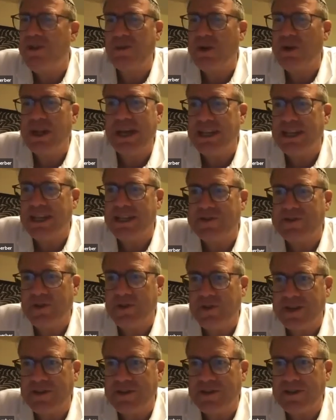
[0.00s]
to hear the
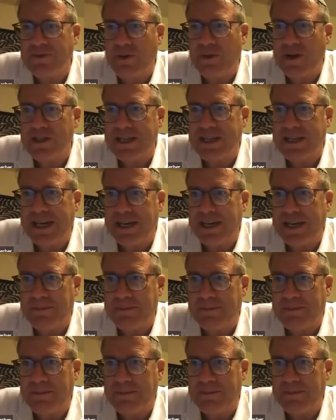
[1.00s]
stories of what had taken
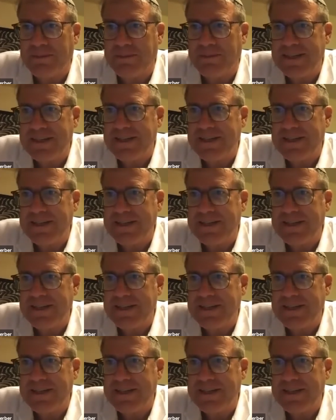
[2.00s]
place.